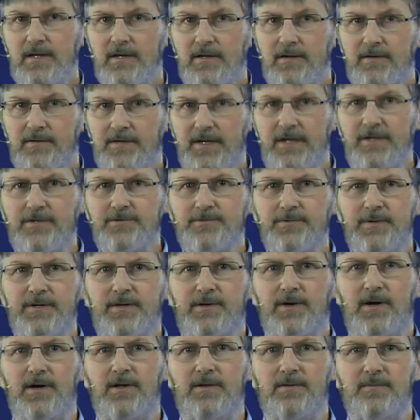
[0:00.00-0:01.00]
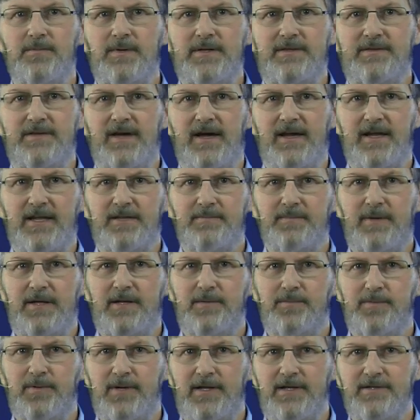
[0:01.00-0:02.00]
Let us recall what direct
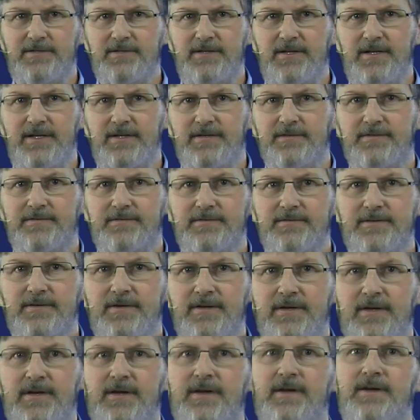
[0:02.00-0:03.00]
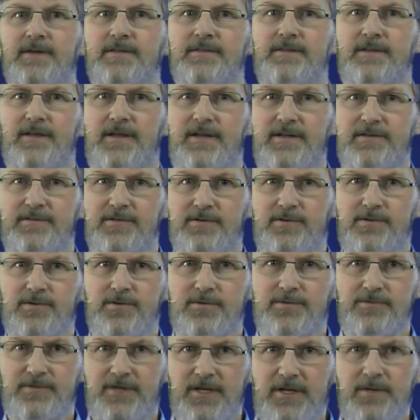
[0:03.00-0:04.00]
manipulation is. There is a
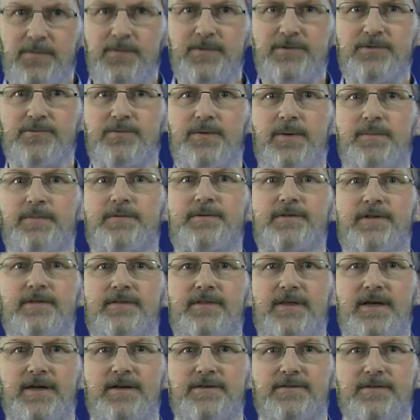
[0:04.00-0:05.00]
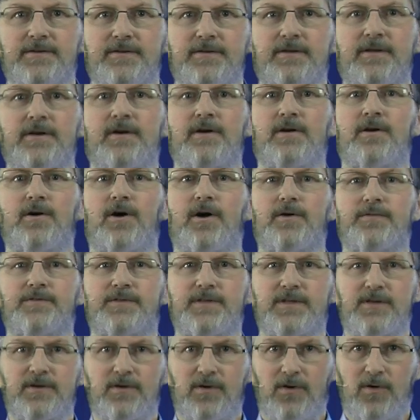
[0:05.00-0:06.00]
continuous representation of
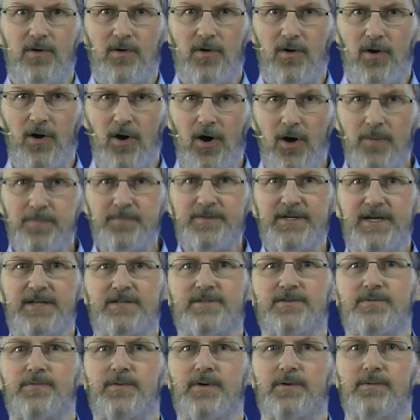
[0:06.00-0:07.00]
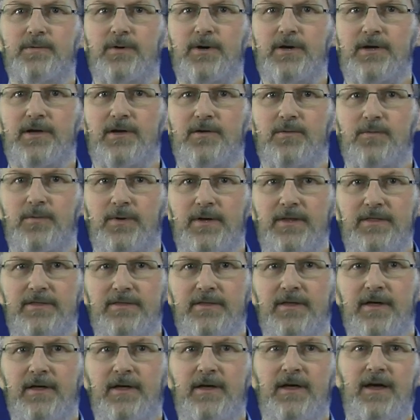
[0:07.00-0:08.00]
the objects we're working with
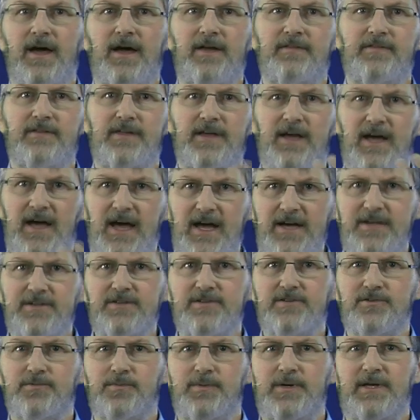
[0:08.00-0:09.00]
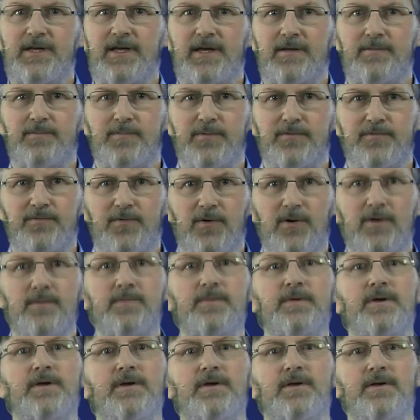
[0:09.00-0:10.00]
and the actions we can
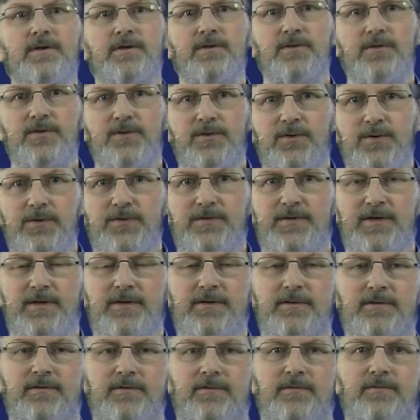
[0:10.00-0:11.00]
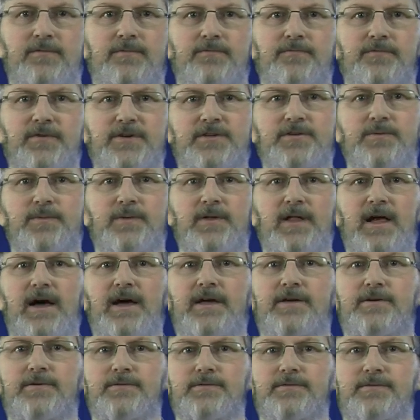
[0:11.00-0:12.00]
perform using visual
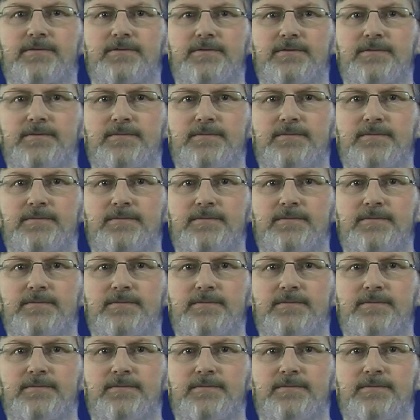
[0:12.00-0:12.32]
icons.